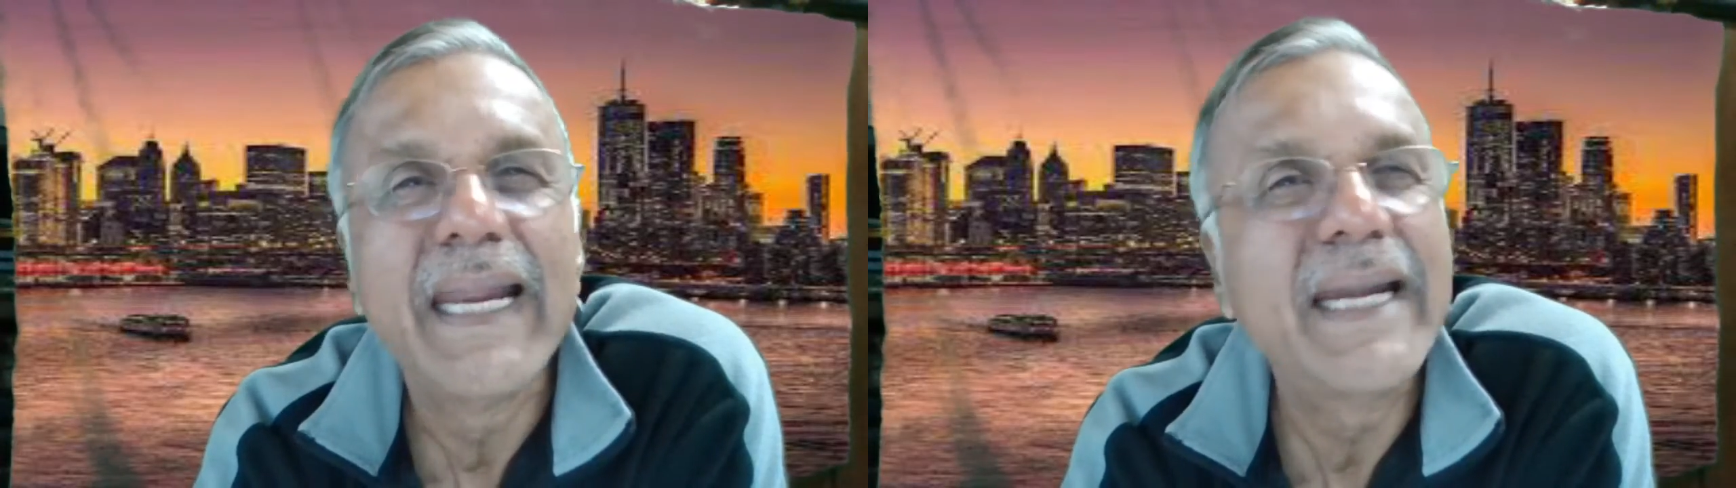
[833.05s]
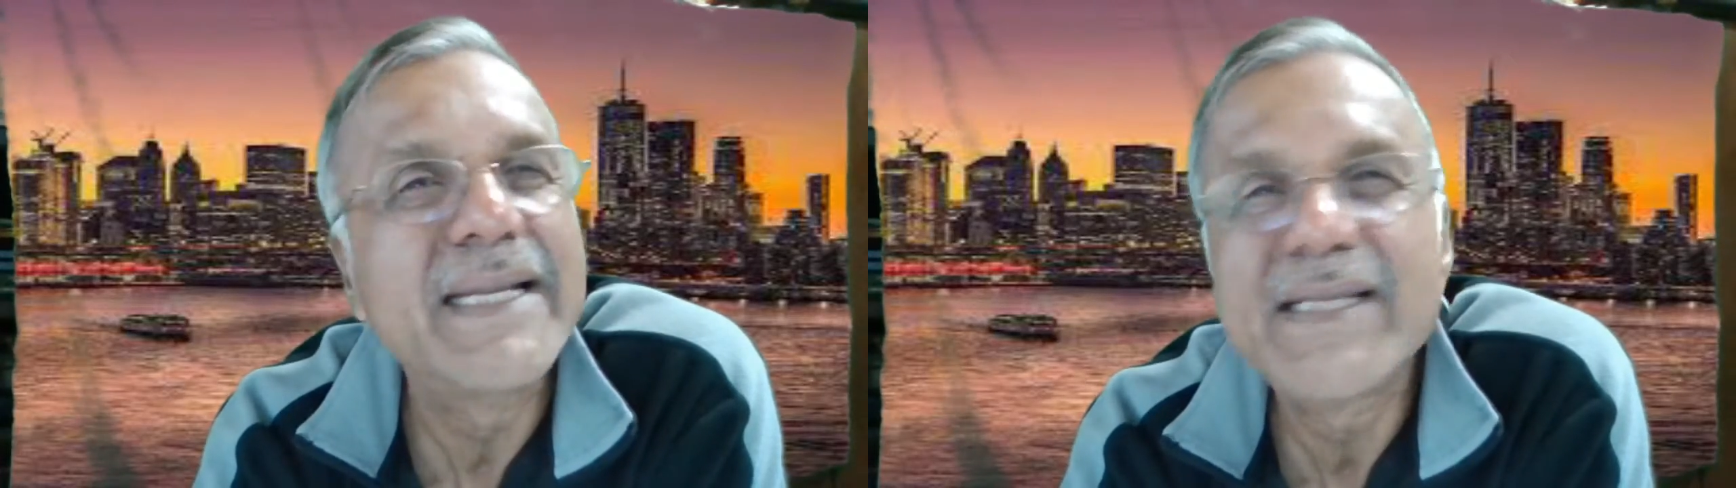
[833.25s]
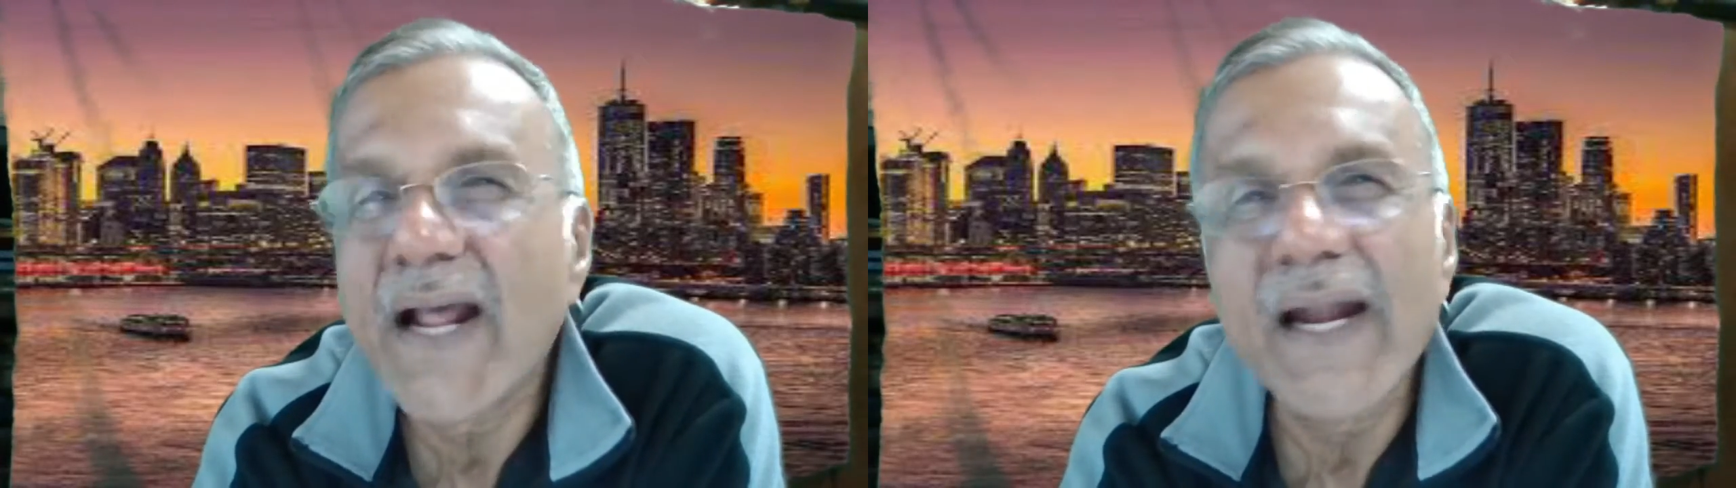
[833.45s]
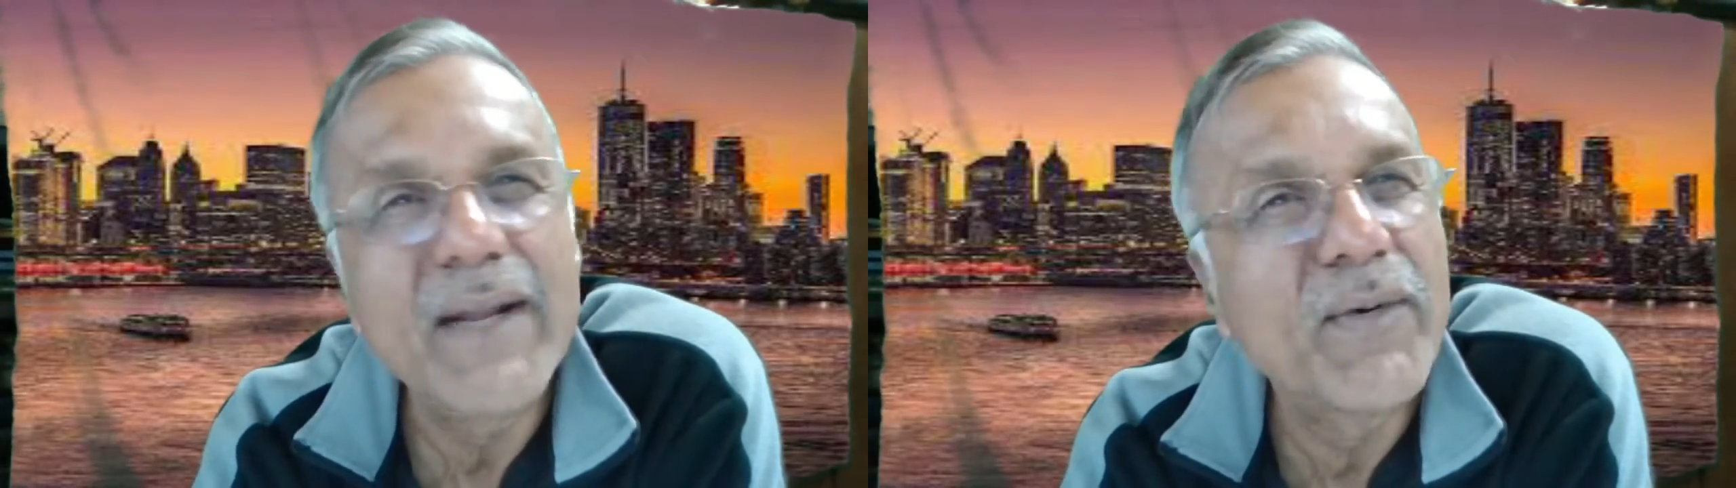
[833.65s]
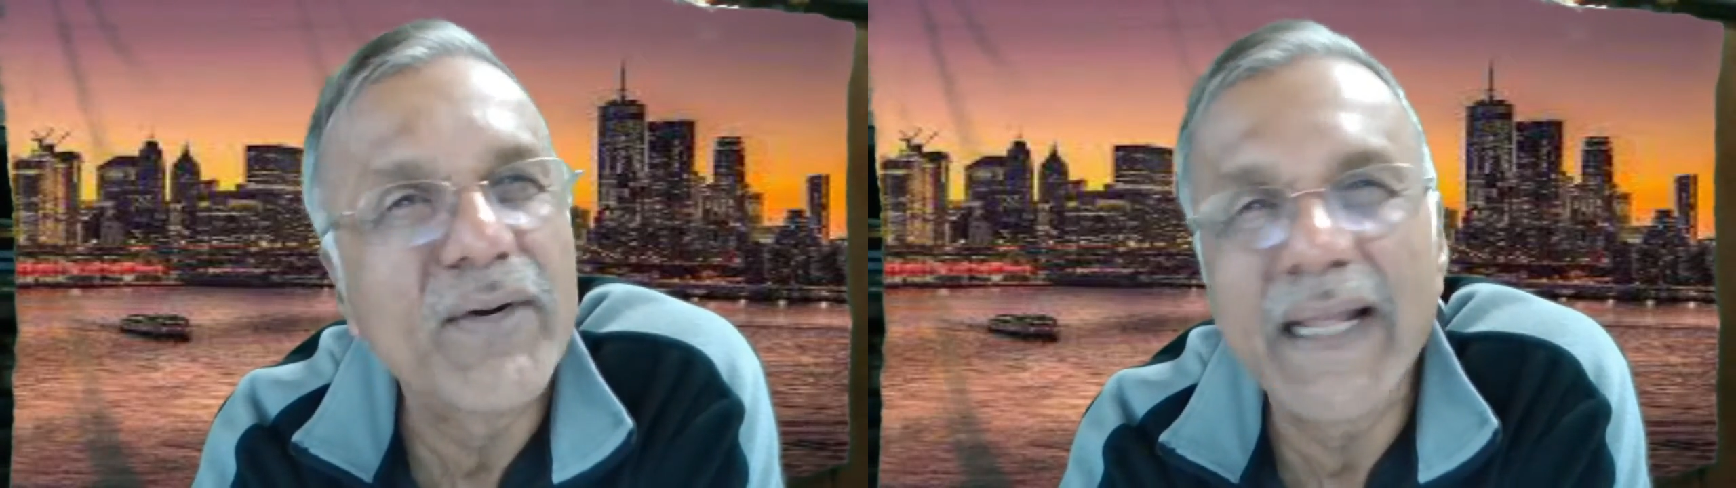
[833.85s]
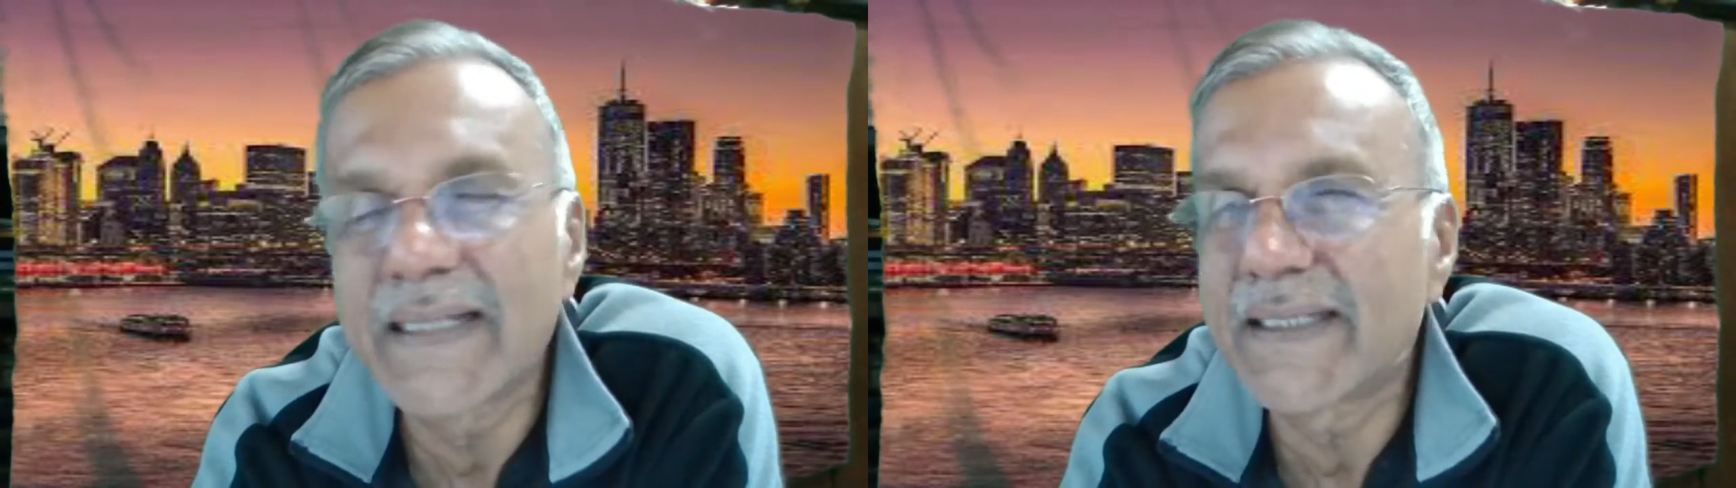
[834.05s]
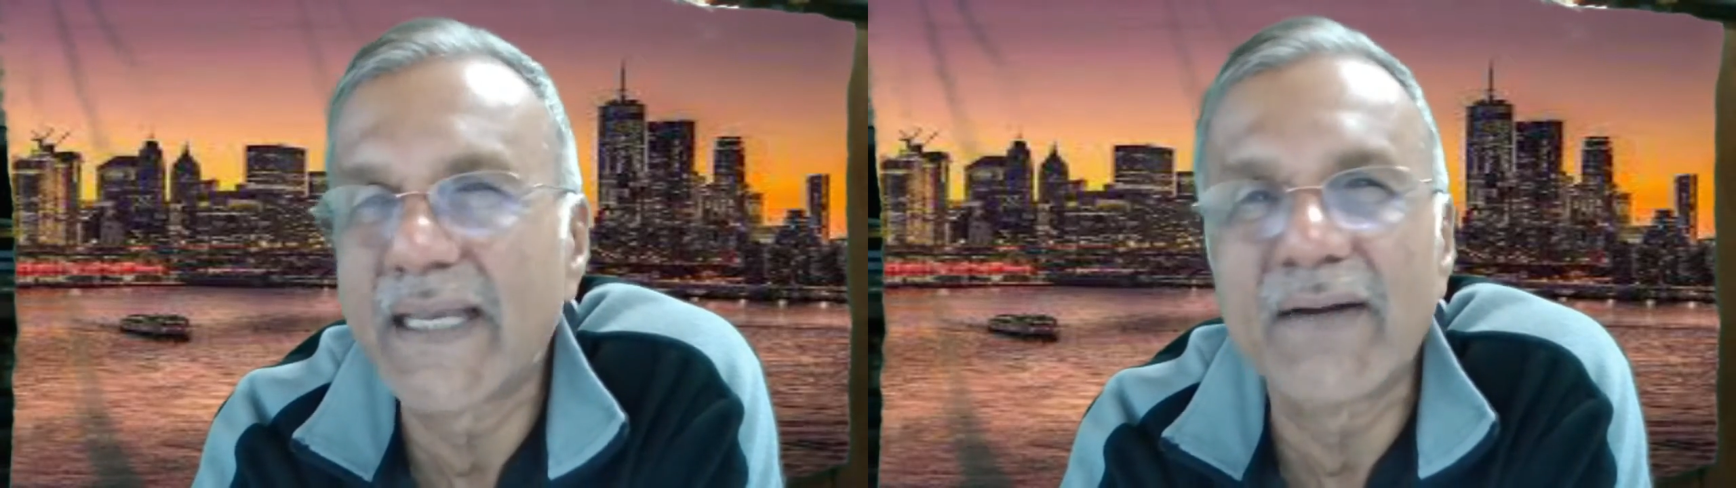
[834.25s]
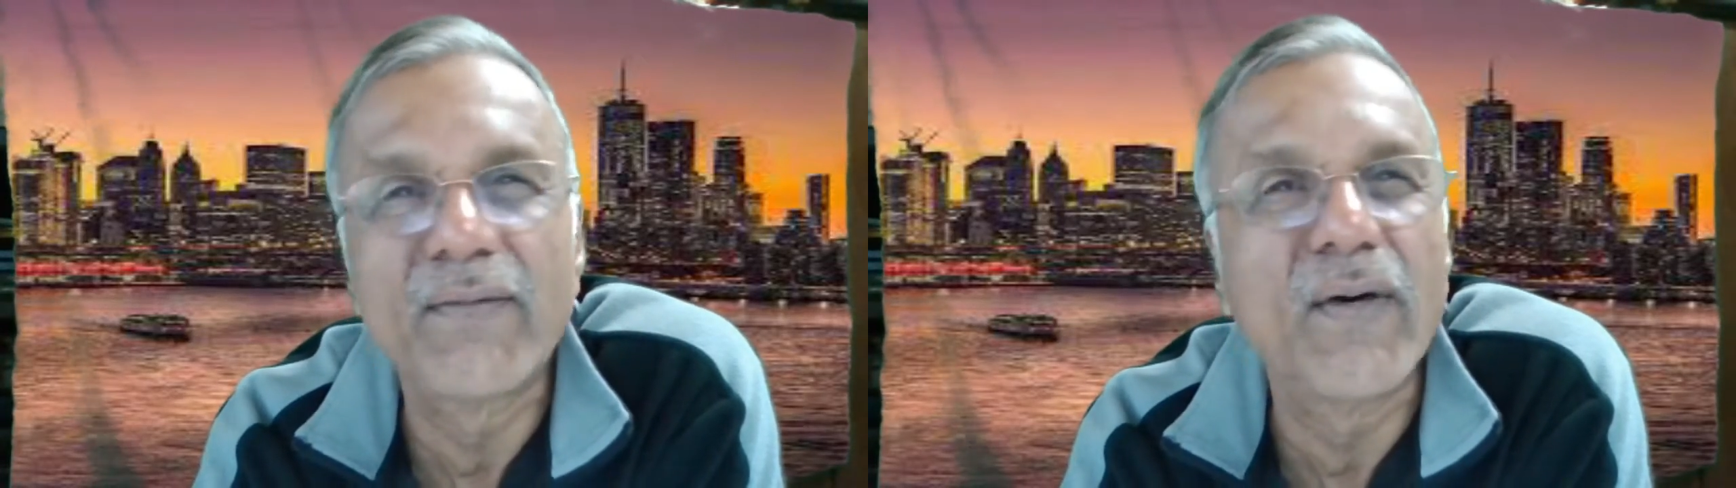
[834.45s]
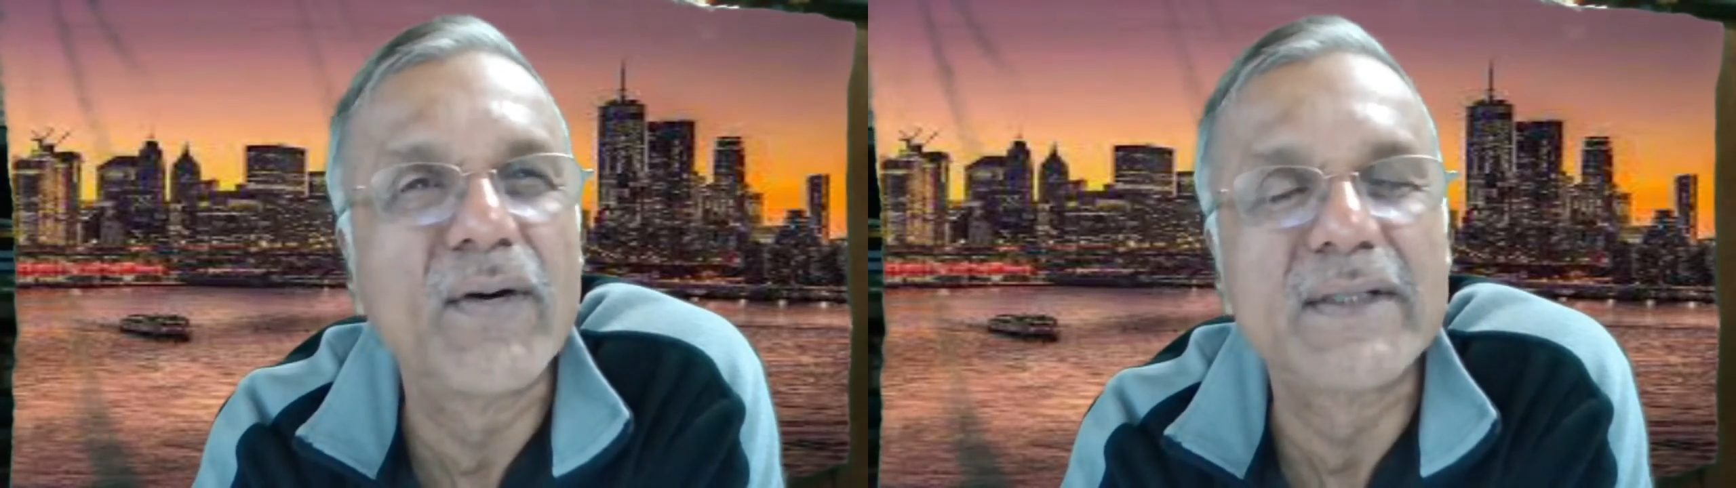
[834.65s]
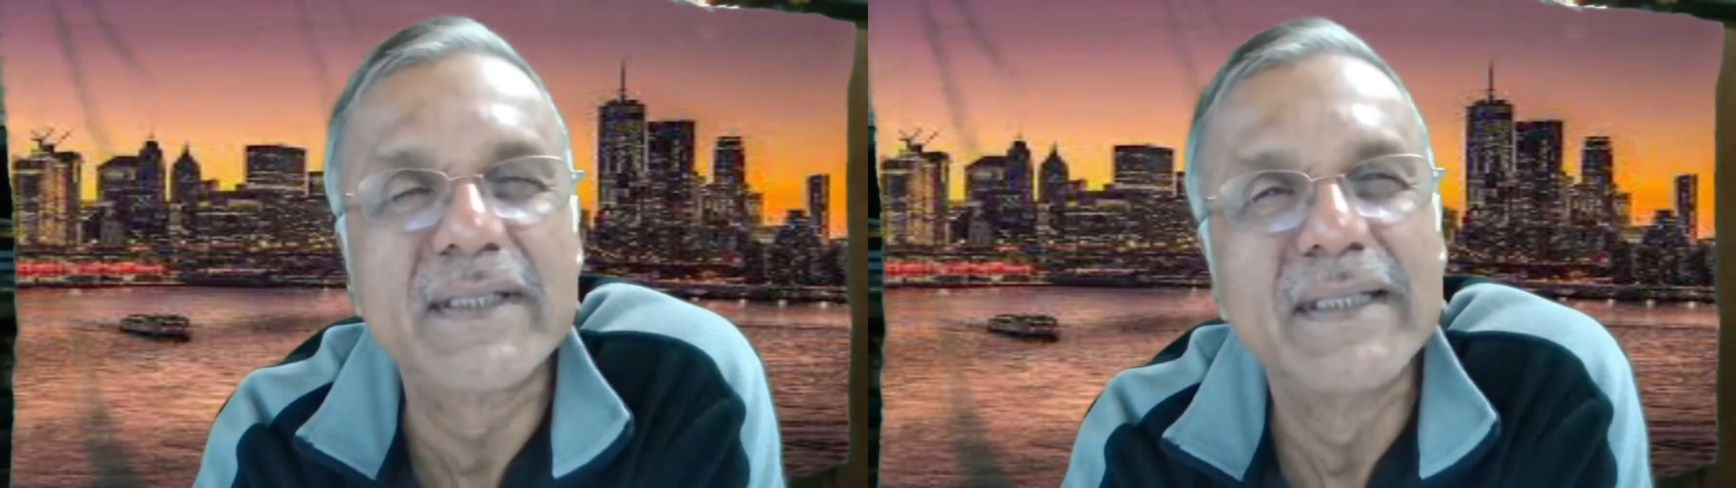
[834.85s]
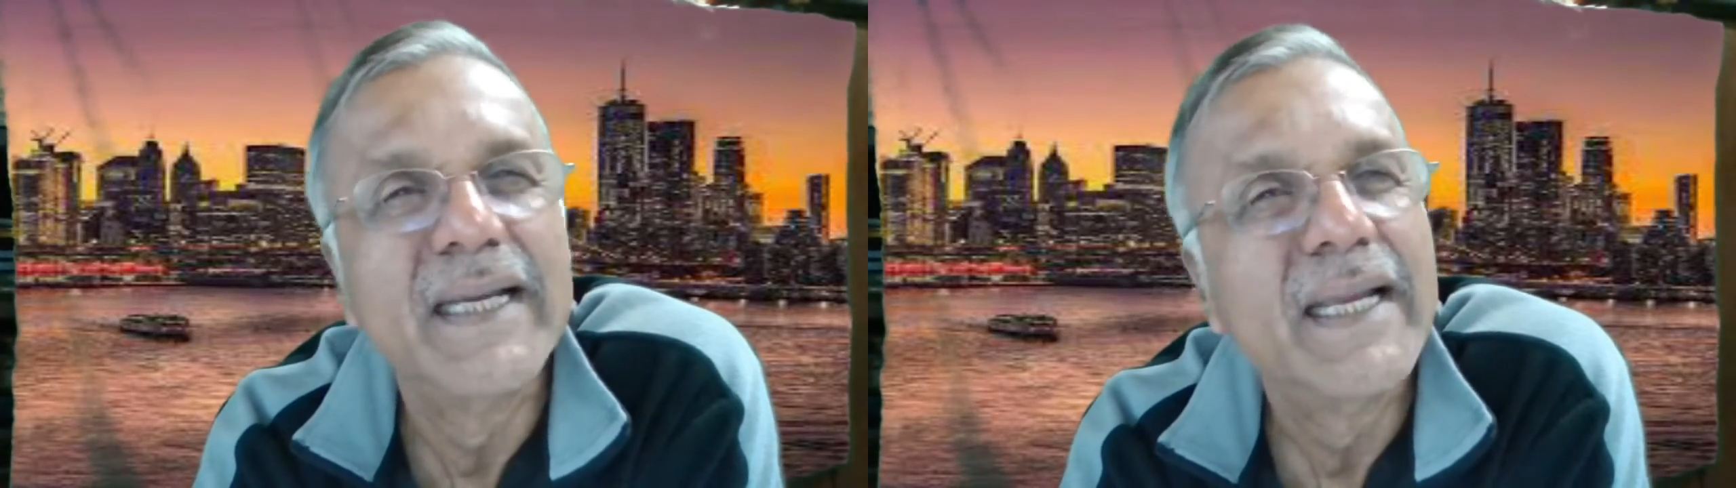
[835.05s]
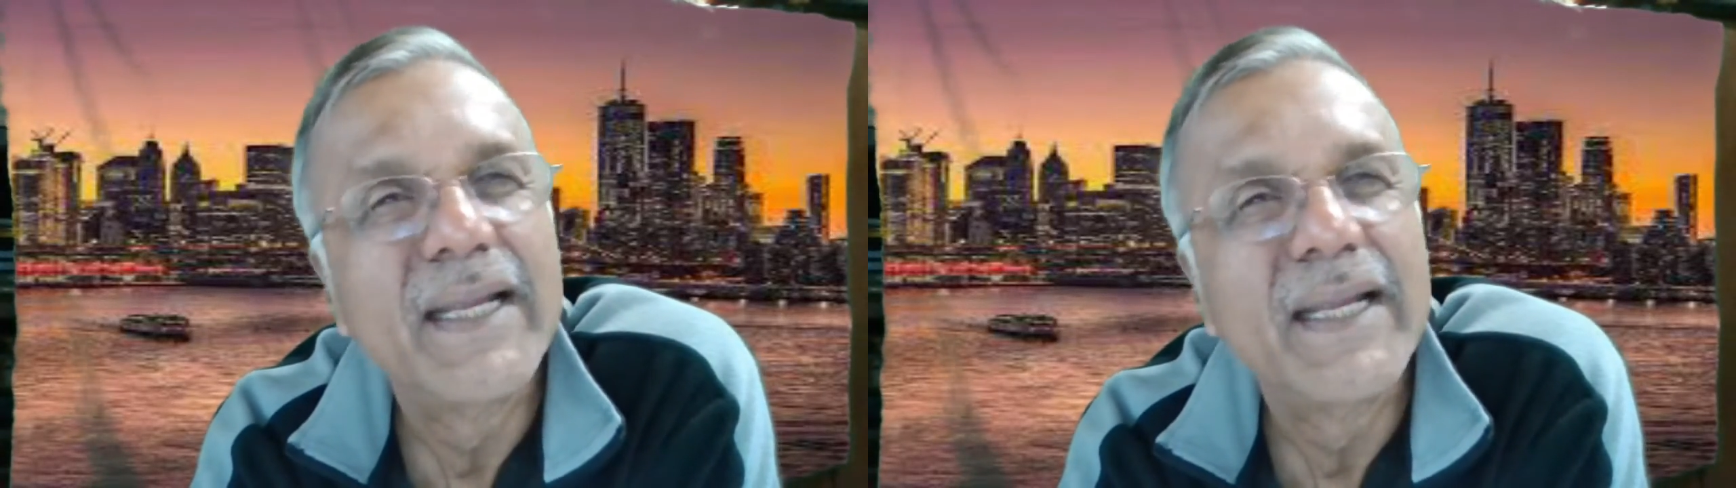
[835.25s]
It is not about healthcare, folks.